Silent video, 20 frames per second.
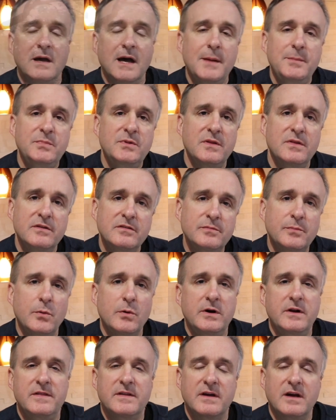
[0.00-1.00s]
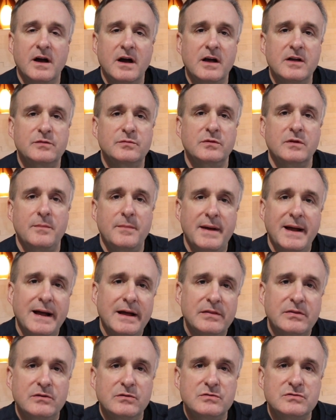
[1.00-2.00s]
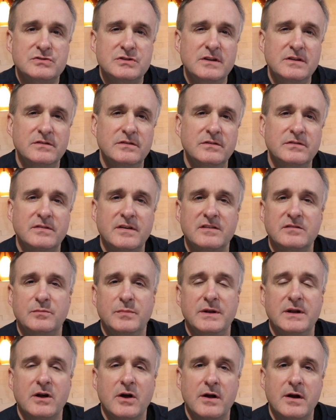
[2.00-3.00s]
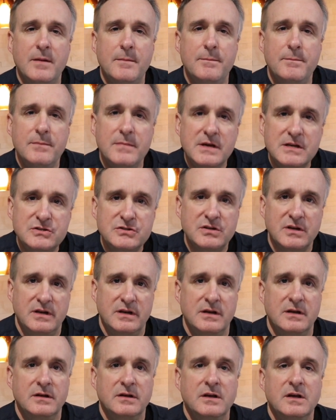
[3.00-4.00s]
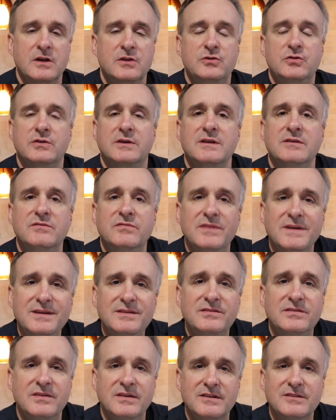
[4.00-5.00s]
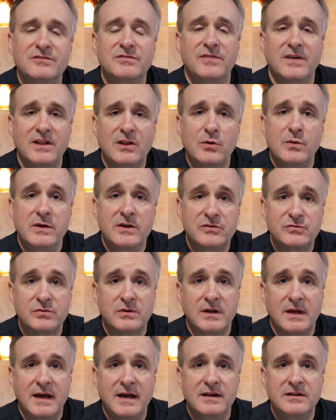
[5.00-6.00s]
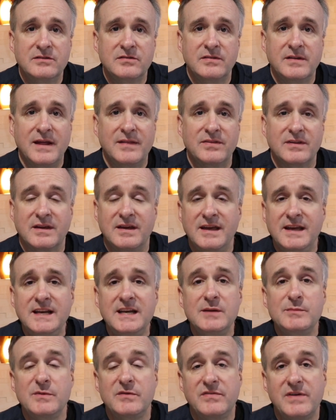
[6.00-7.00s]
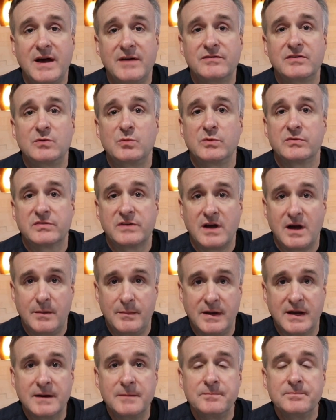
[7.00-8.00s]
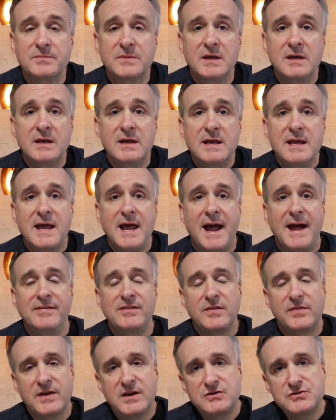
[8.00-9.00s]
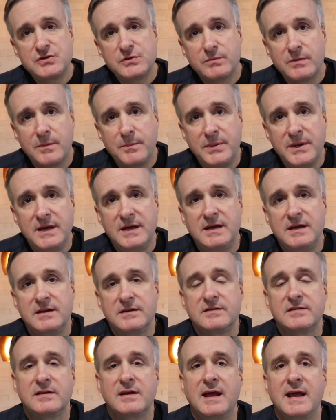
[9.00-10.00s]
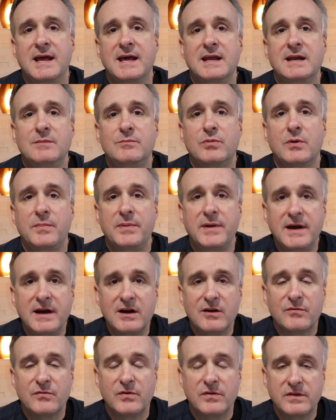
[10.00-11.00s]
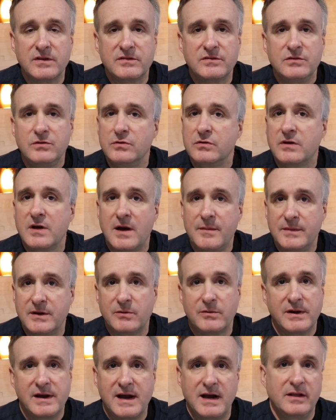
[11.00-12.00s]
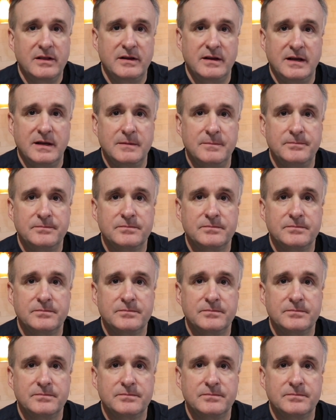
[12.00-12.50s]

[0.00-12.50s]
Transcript: Up to this point in the Gospel of Matthew, Jesus has been on a mission to convince his fellow Israelites that the kingdom of heaven was coming and that they should repent and prepare for this new coming reality.